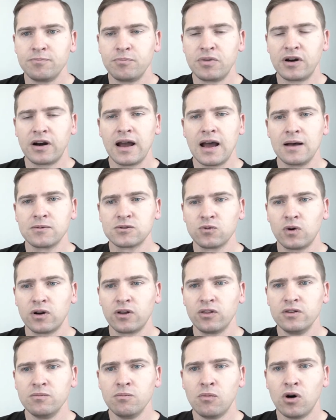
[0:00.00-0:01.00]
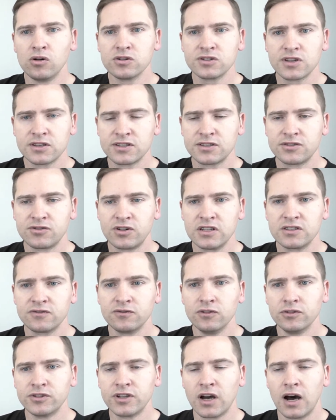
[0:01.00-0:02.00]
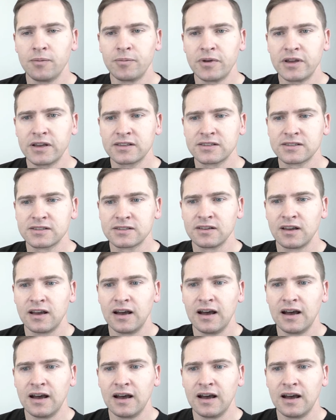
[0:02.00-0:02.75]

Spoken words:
Perhaps one of the most stressful topics